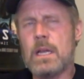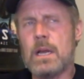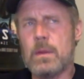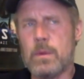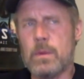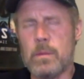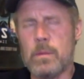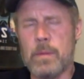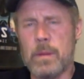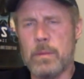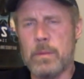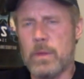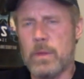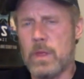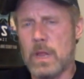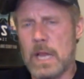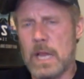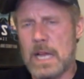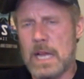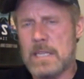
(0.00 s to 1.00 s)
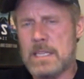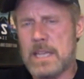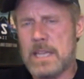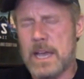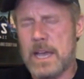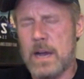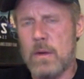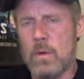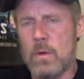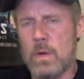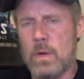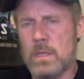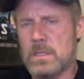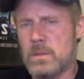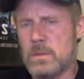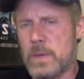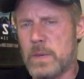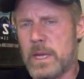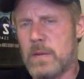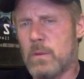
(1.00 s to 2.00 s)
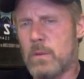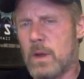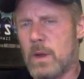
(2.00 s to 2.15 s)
I remember the last count was we had